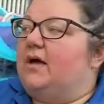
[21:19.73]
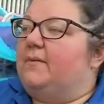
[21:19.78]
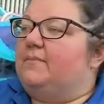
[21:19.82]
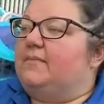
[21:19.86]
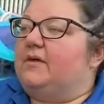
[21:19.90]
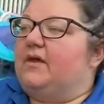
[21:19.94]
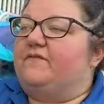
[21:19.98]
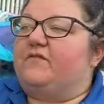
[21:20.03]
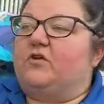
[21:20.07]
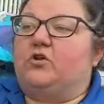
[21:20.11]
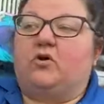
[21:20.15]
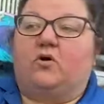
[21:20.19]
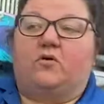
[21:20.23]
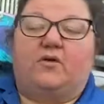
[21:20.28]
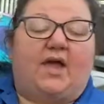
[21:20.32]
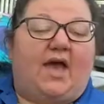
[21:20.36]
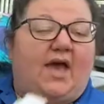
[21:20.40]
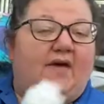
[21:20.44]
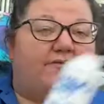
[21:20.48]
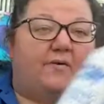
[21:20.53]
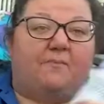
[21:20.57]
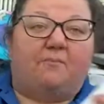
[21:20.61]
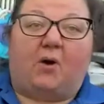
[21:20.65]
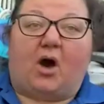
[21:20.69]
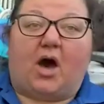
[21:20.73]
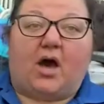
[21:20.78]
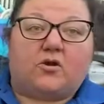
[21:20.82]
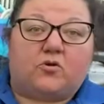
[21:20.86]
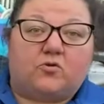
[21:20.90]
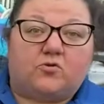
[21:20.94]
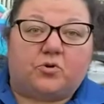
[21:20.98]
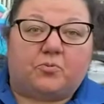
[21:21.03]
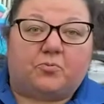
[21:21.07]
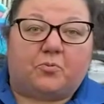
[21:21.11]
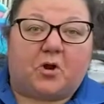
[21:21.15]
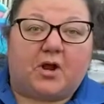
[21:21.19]
If you don't have a
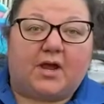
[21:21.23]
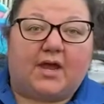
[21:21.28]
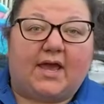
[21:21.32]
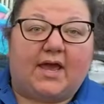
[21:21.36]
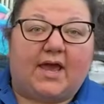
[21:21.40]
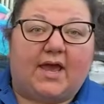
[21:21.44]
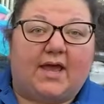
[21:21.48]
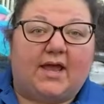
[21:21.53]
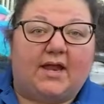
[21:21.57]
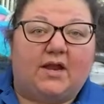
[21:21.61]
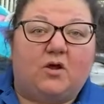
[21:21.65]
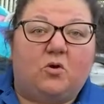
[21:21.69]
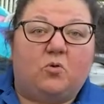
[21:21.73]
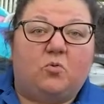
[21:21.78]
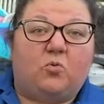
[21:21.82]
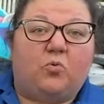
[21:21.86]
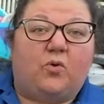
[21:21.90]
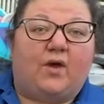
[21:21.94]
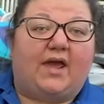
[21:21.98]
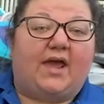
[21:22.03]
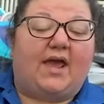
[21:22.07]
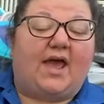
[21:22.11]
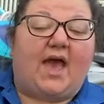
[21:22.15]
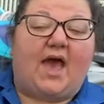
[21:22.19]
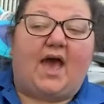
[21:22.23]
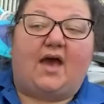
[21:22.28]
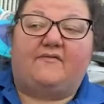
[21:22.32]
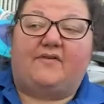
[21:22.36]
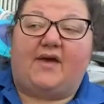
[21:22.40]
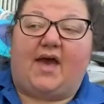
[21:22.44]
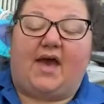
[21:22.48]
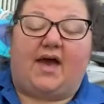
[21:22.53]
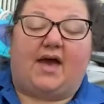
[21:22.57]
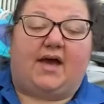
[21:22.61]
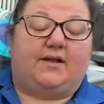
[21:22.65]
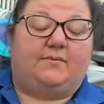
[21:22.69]
bottle to bring in, we have
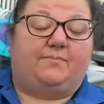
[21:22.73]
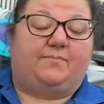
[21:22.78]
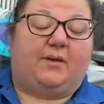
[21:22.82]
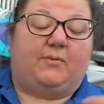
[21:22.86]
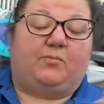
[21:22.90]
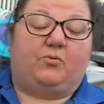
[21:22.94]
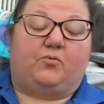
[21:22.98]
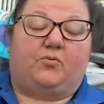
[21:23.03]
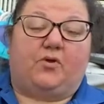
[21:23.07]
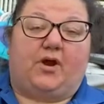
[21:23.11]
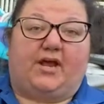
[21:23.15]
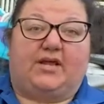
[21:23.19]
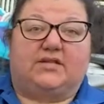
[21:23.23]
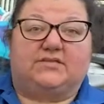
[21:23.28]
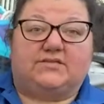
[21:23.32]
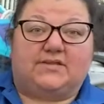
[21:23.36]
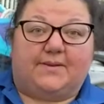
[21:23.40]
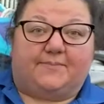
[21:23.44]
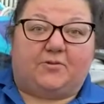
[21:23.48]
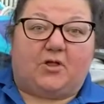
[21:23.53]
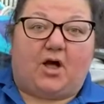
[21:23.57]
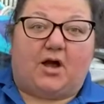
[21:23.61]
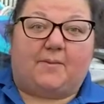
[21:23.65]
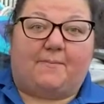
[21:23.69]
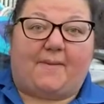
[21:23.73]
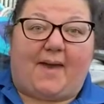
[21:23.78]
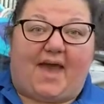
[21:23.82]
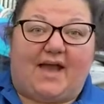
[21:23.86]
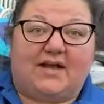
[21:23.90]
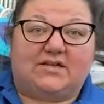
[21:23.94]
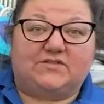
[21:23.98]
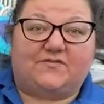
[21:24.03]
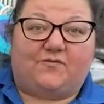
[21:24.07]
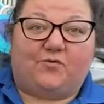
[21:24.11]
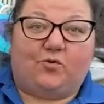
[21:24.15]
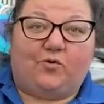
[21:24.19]
had people bring in Ziploc
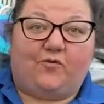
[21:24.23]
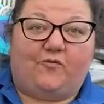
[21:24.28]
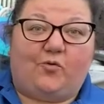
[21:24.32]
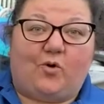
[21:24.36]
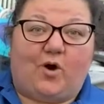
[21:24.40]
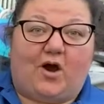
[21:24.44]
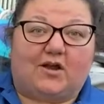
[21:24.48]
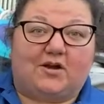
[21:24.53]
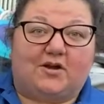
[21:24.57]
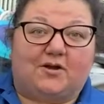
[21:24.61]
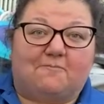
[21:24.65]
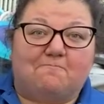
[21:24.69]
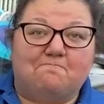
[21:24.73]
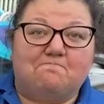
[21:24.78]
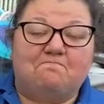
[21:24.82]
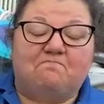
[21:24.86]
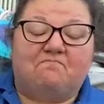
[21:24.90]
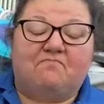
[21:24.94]
bags full of water.